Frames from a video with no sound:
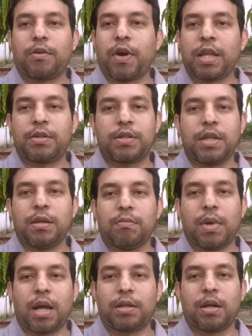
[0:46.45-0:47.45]
great
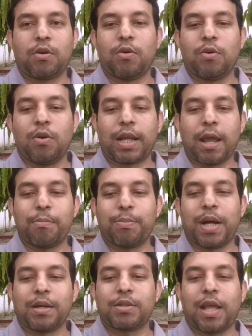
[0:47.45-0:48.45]
team at Google
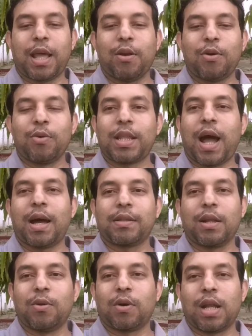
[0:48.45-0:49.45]
Campus along with
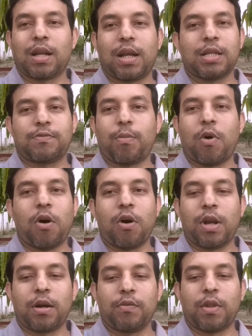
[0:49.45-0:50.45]
other local guests from
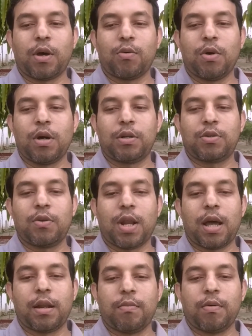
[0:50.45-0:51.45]
all around the world to
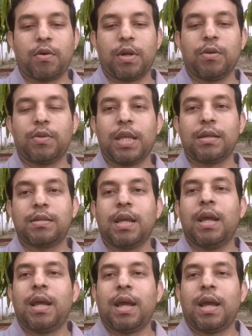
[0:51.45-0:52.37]
learn about new things